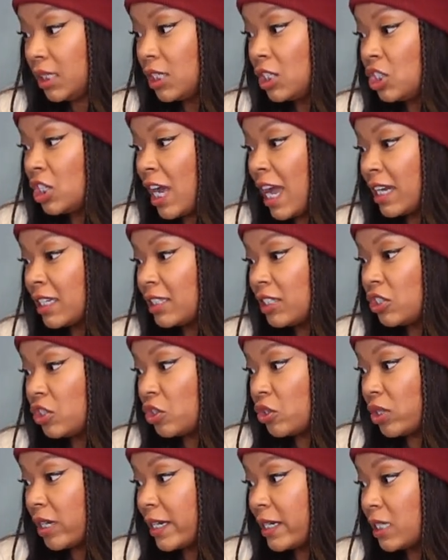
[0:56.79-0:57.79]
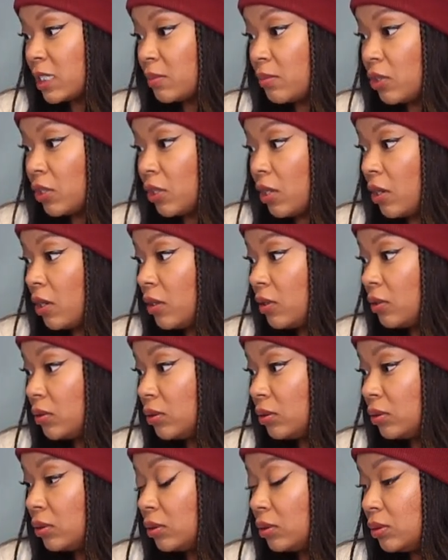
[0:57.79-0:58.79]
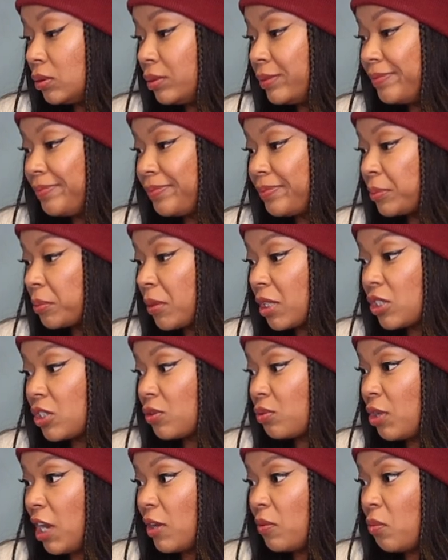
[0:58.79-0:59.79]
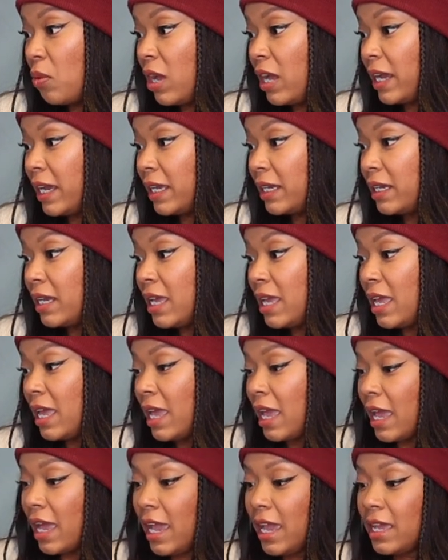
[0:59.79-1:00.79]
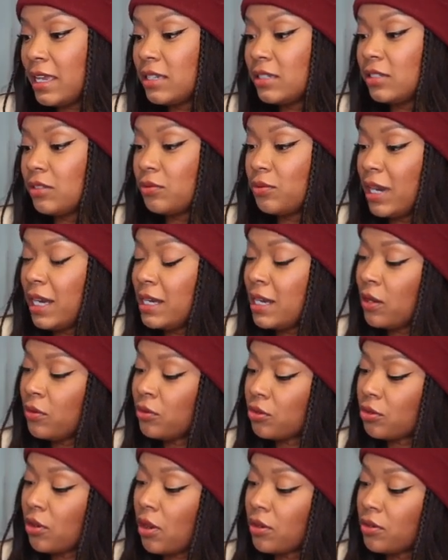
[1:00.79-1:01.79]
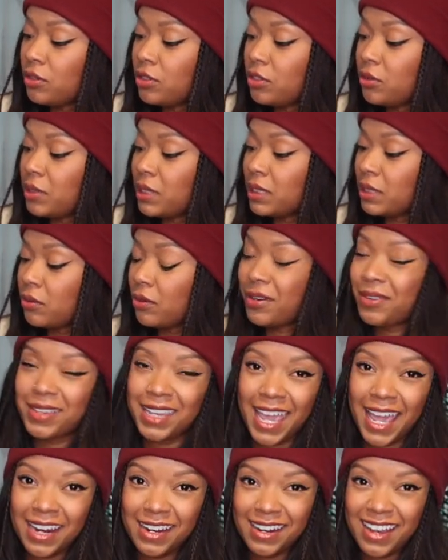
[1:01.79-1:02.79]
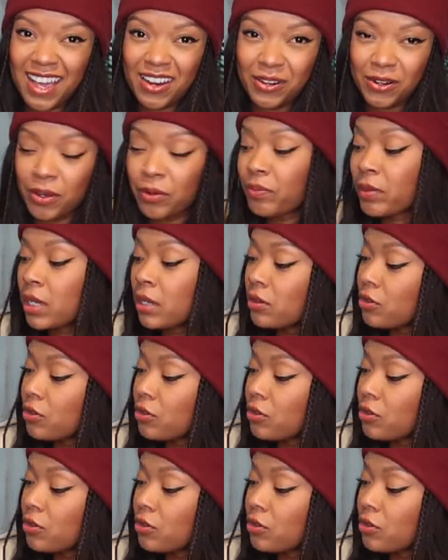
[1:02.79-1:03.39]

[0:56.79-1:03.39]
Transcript: Jackson Triggs Merlot. It's a red wine. And right now Toronto's doing, or Canada, I don't know.